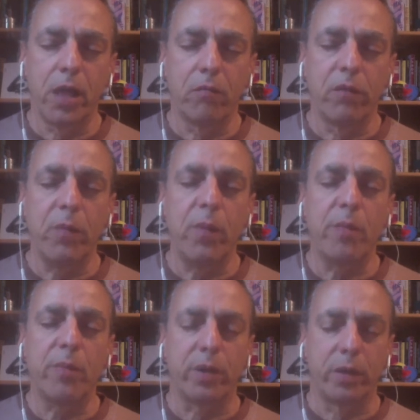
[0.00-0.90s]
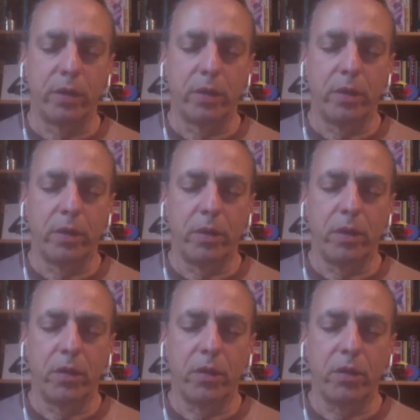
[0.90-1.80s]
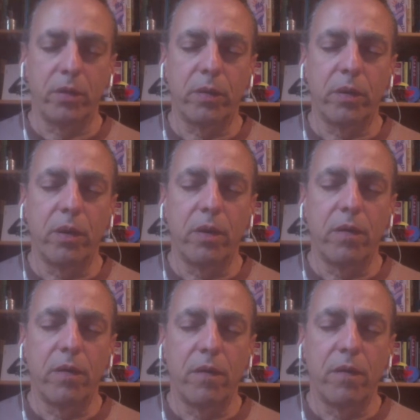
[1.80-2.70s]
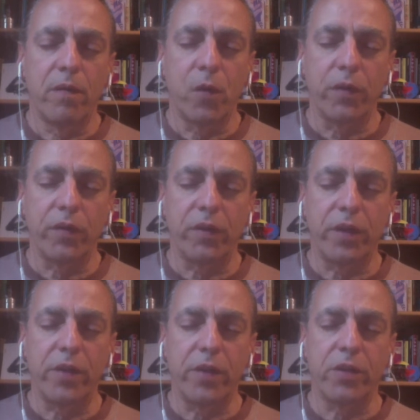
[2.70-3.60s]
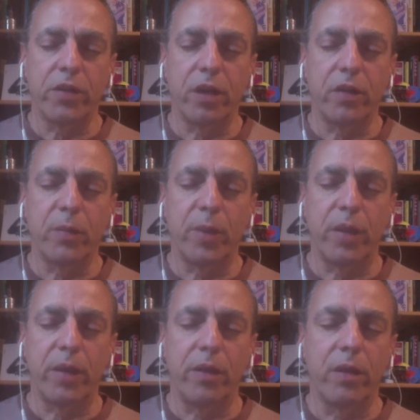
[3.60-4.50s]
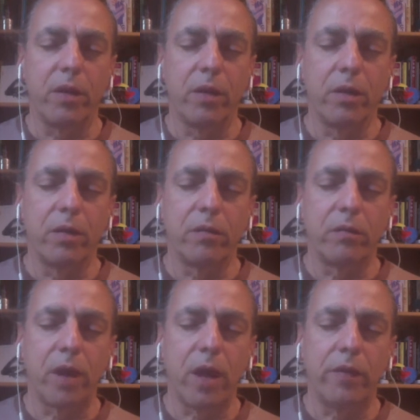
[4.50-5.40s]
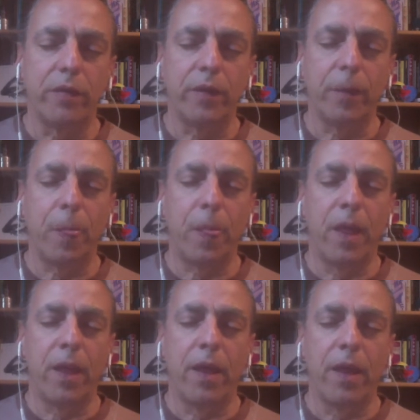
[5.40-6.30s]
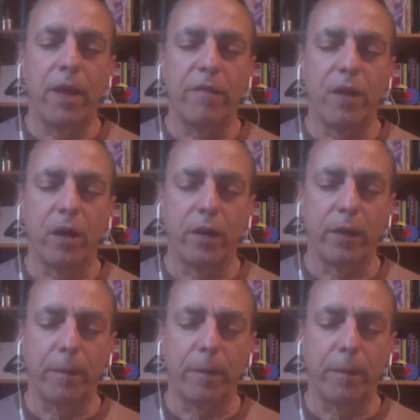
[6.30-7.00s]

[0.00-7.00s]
Remember your focused attention on the belly rising and falling.